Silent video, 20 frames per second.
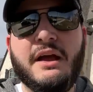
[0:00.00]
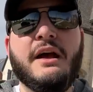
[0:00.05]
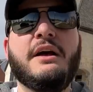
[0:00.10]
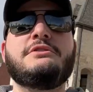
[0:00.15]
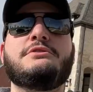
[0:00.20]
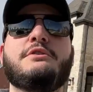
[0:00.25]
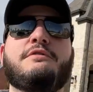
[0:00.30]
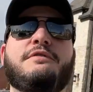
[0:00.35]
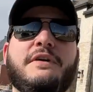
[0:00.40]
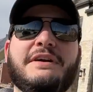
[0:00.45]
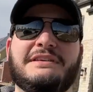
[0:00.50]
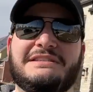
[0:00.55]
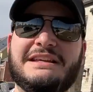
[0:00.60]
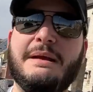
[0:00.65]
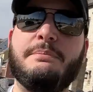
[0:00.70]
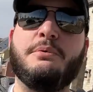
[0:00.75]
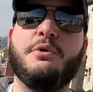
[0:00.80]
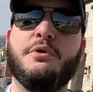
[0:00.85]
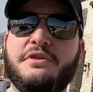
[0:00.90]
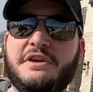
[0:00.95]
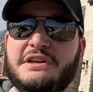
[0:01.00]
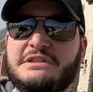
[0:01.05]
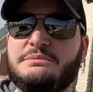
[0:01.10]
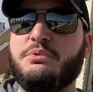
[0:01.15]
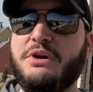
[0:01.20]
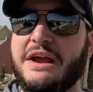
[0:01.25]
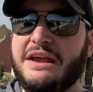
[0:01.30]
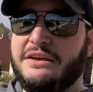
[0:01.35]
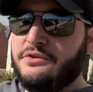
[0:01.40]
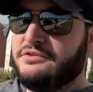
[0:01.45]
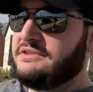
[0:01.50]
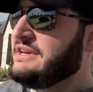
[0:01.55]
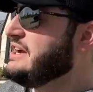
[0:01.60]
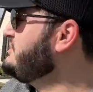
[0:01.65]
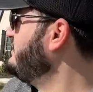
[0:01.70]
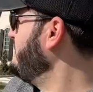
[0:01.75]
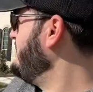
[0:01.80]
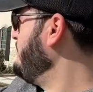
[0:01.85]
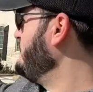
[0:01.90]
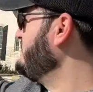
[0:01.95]
So for example, this brand new section
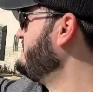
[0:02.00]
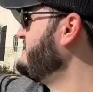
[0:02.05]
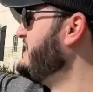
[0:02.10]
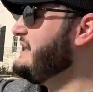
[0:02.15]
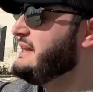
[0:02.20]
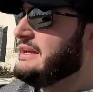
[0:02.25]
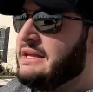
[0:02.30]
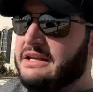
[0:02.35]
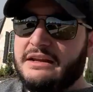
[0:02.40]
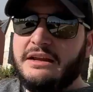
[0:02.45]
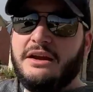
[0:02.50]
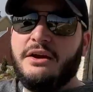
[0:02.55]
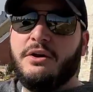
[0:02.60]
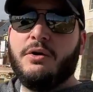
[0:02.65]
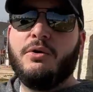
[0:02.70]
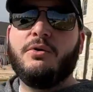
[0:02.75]
section that we're standing in here